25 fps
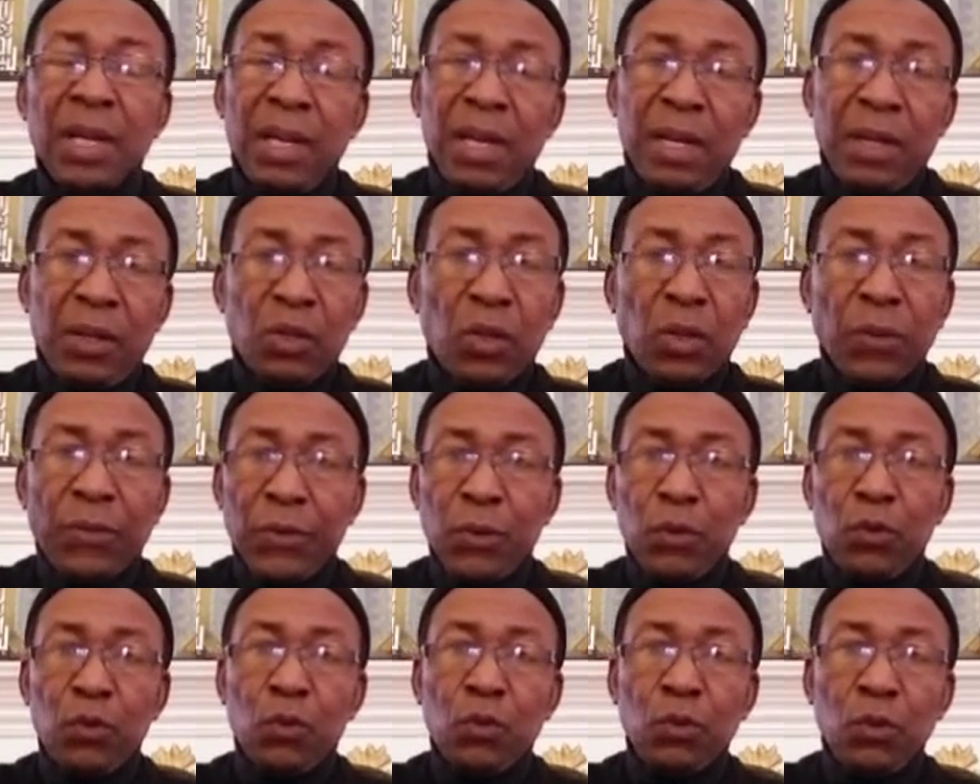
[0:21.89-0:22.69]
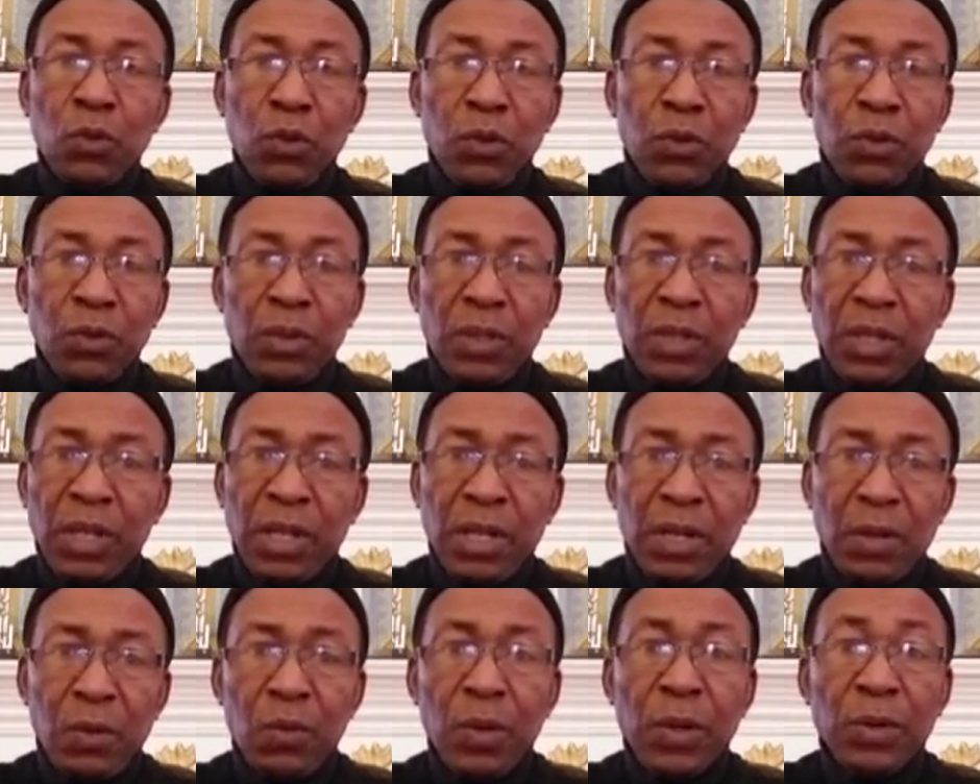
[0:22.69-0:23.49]
And those of you who don't,
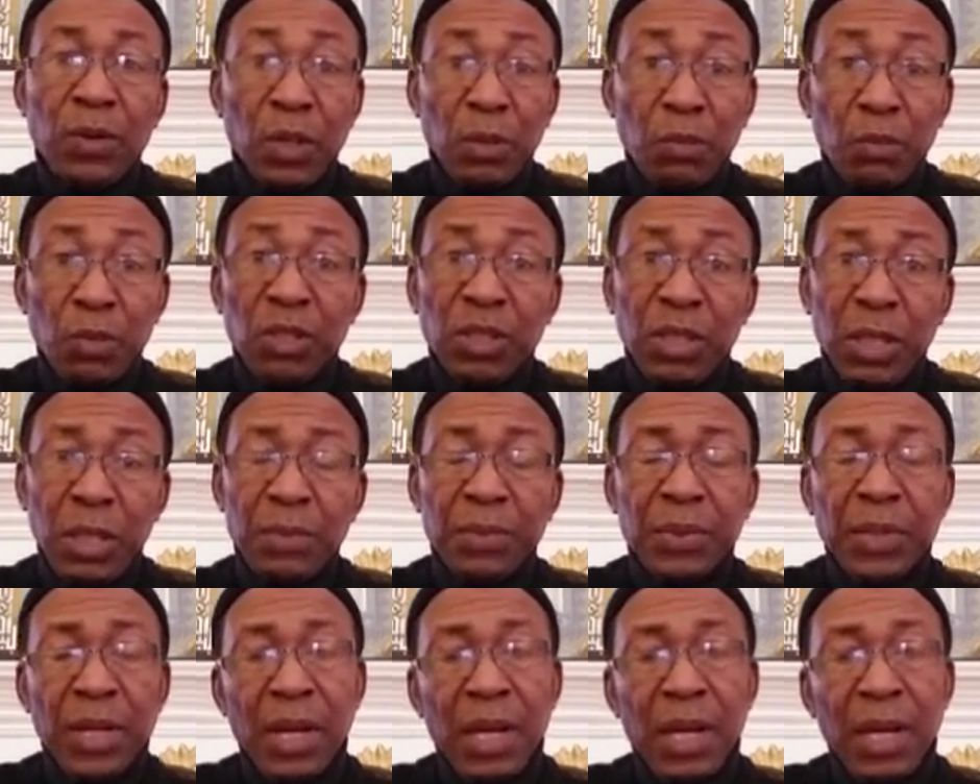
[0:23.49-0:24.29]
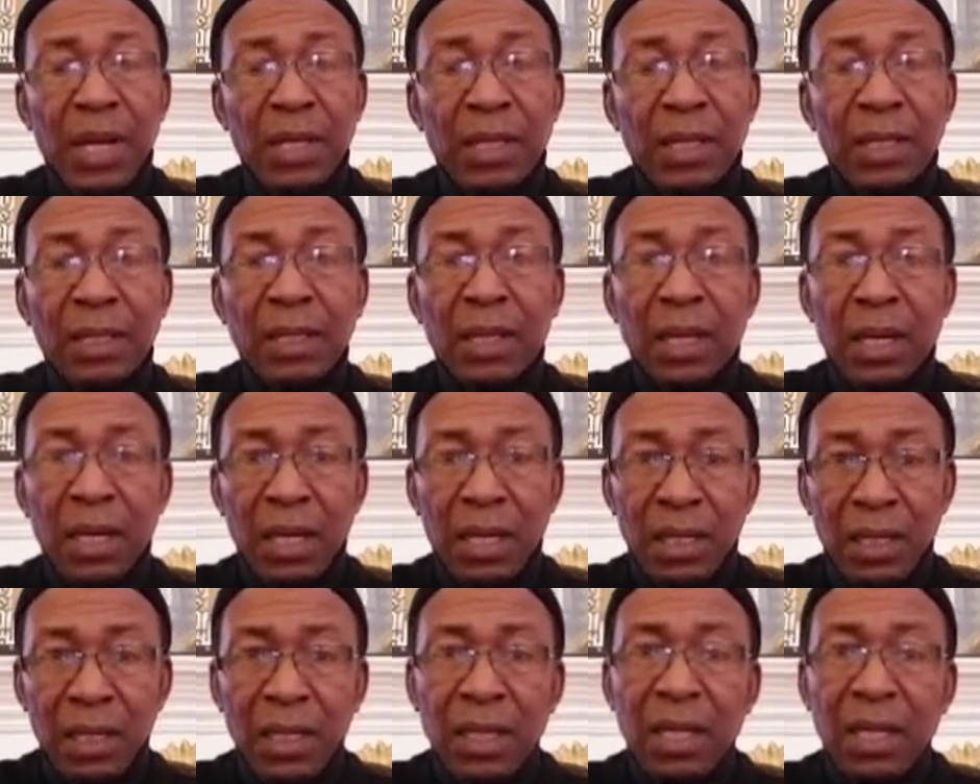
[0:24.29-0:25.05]
who are not Muslims, I